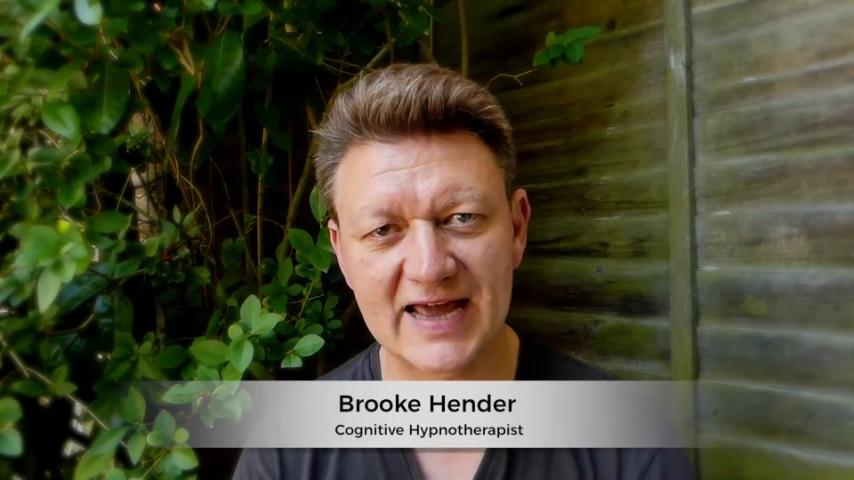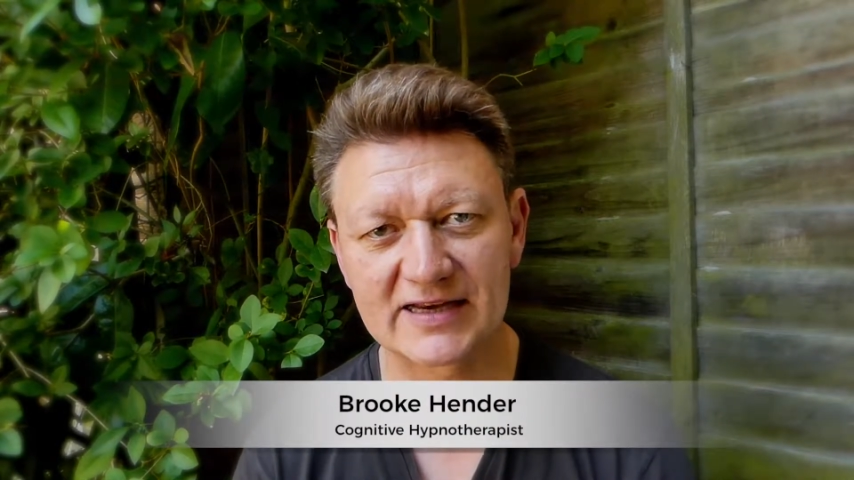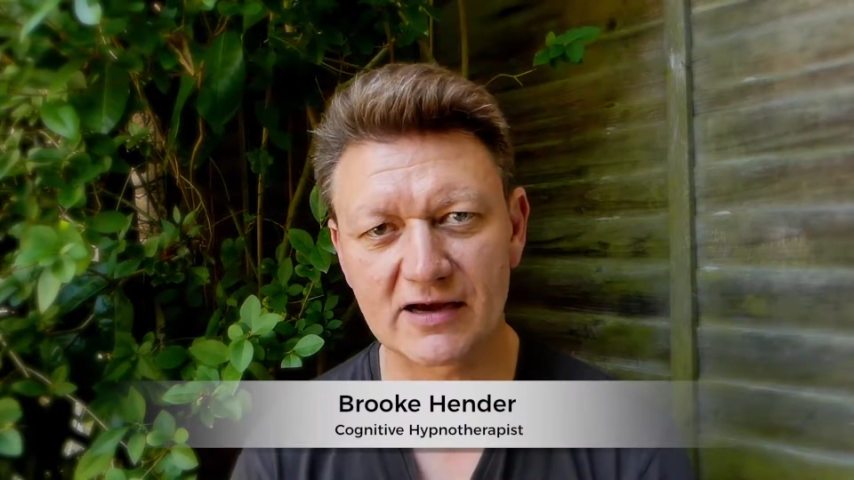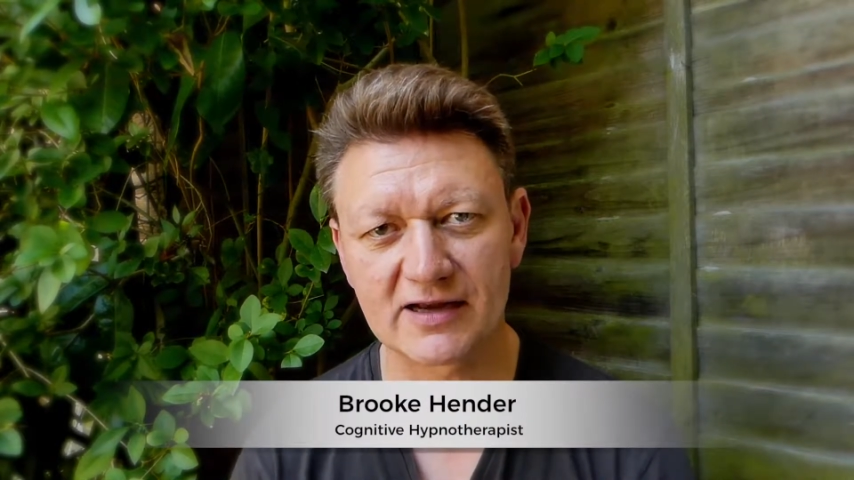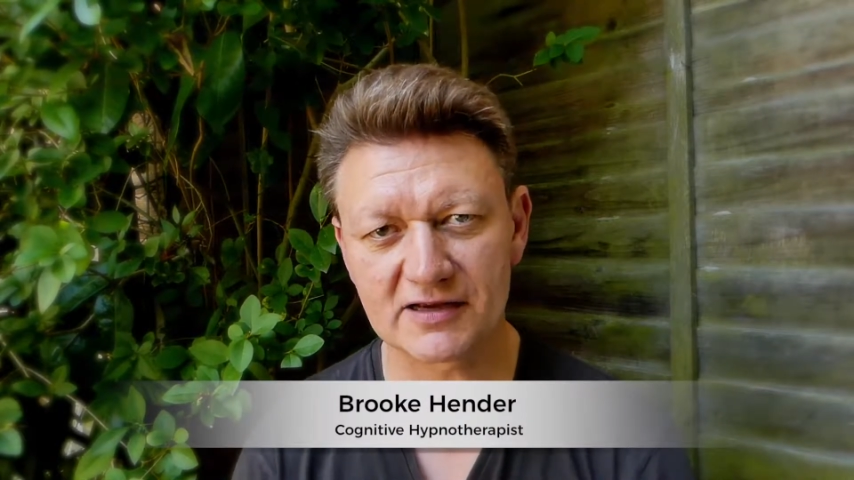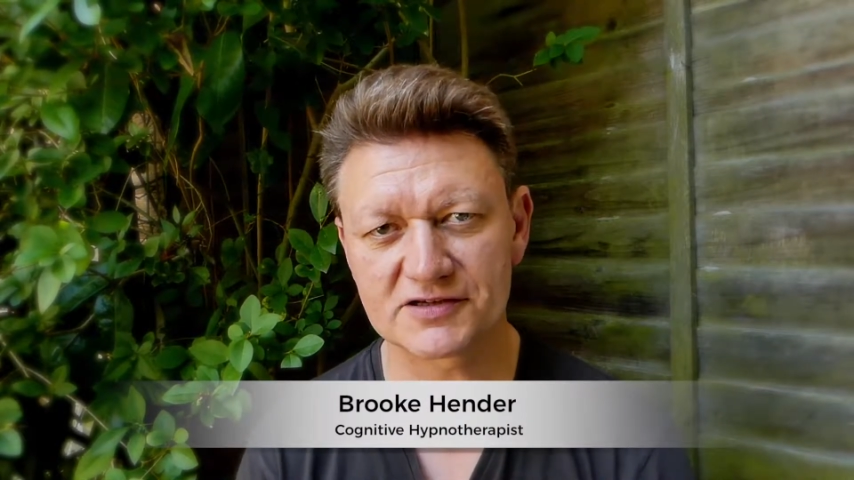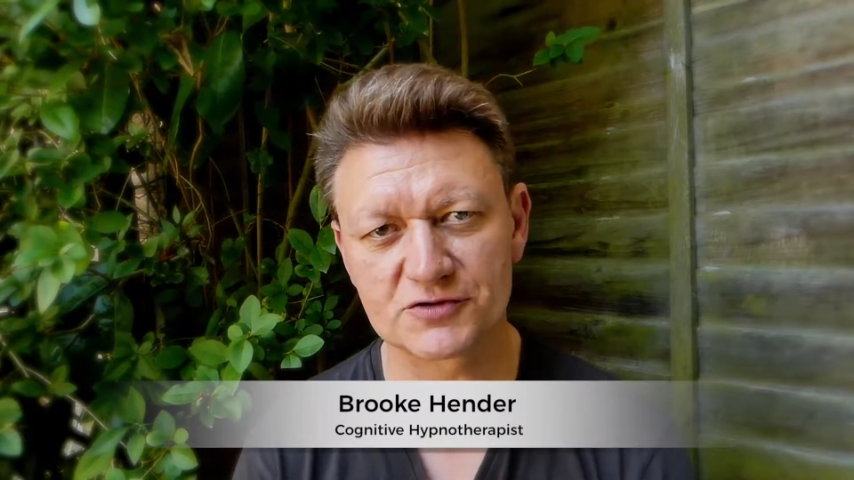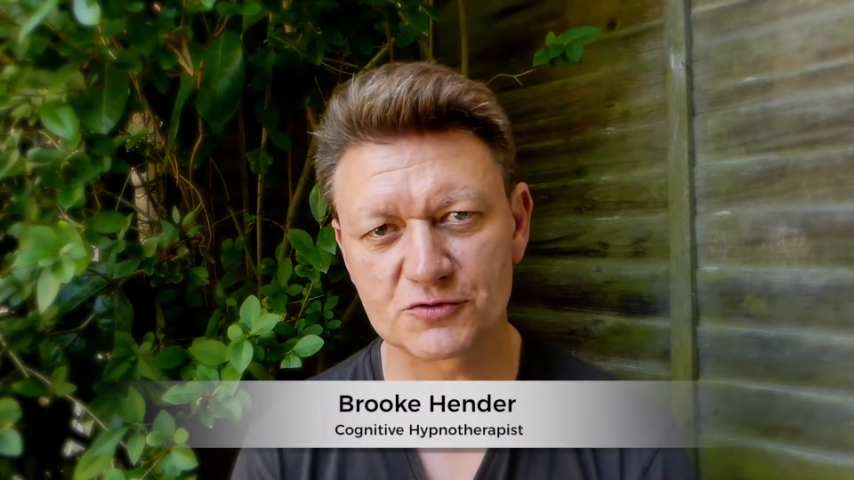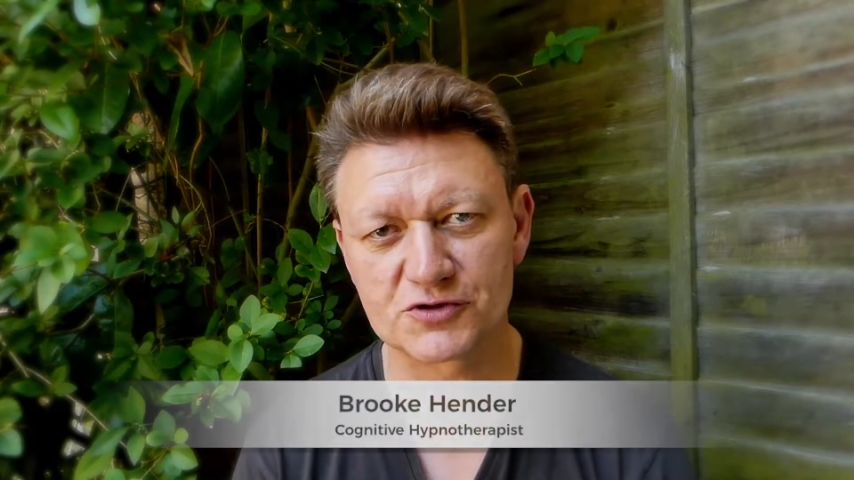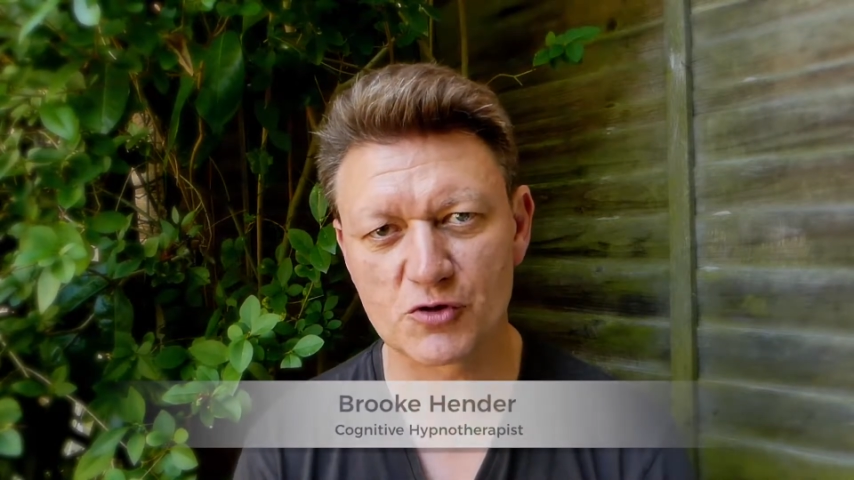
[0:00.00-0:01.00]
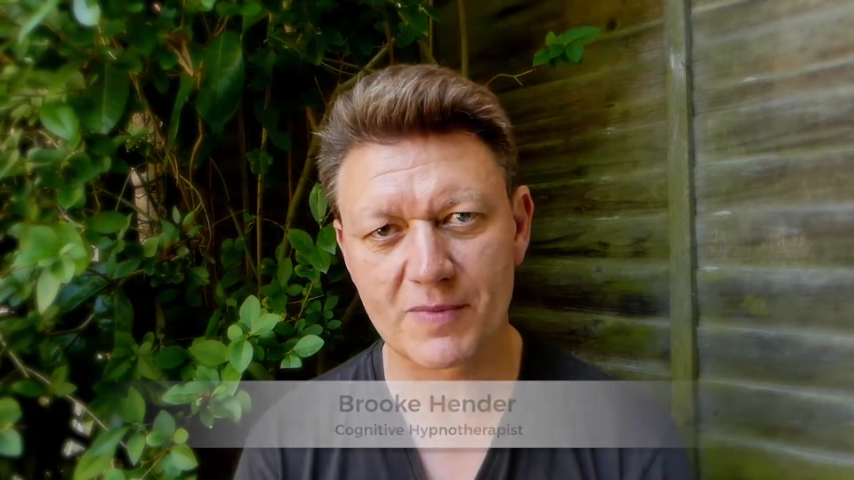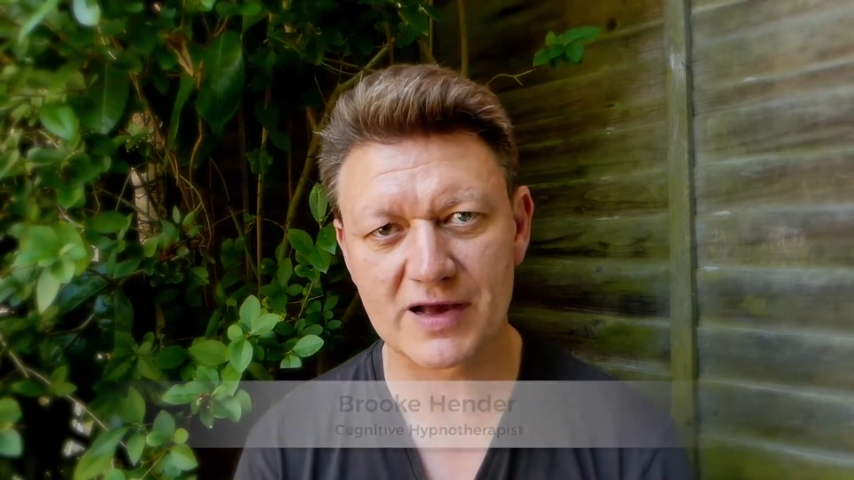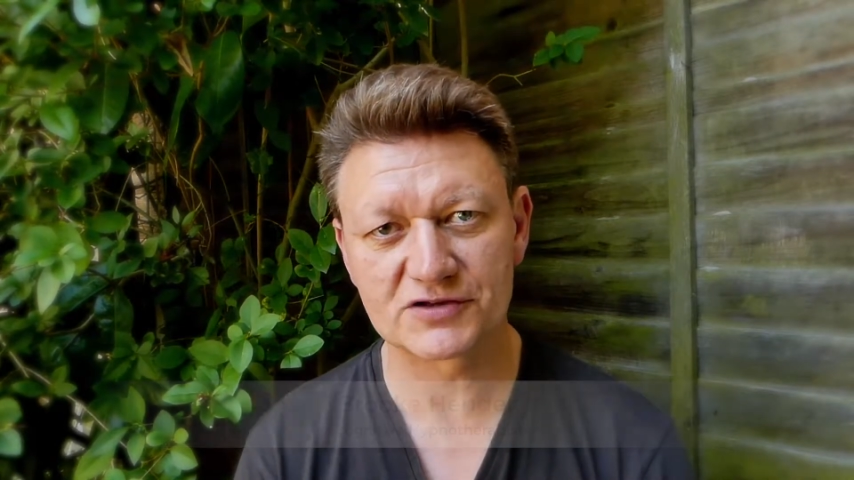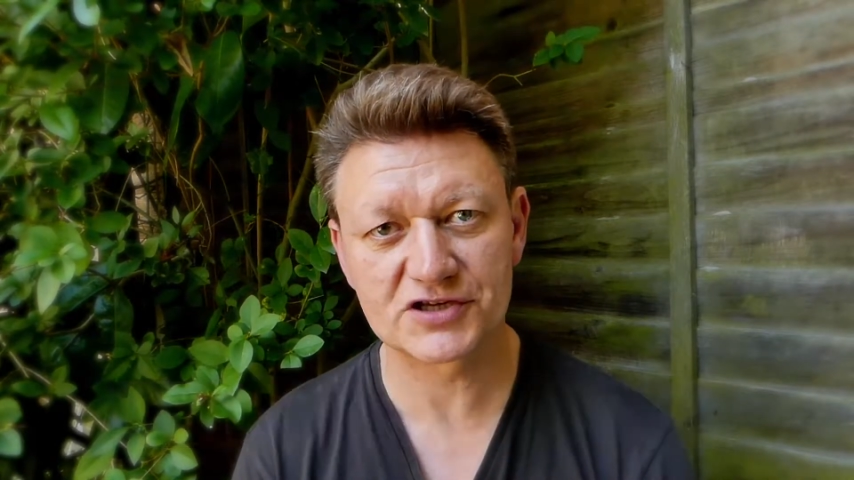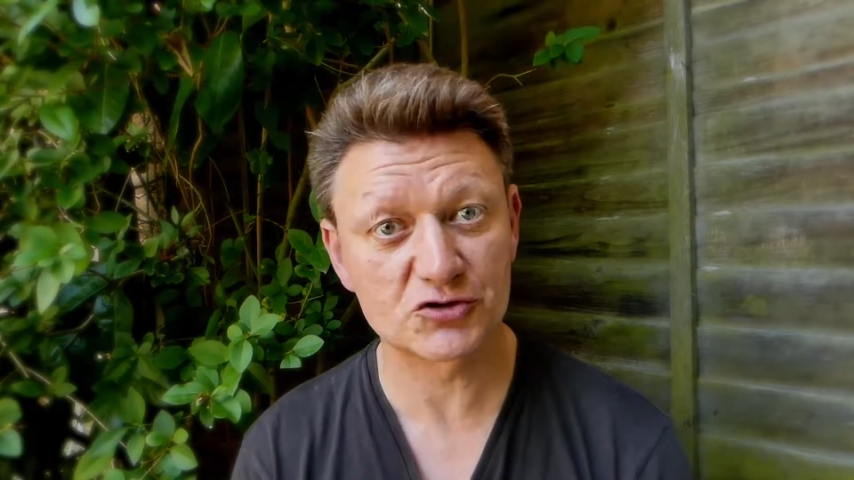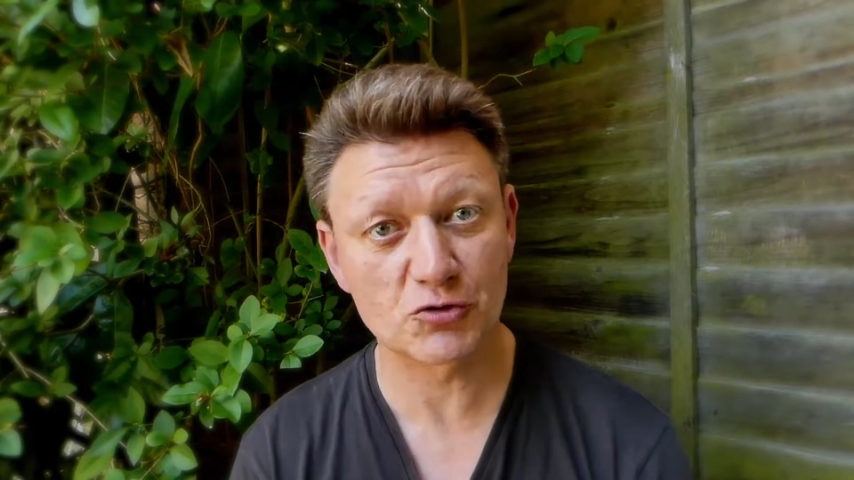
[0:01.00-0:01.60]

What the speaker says: and I'd like to talk to you about social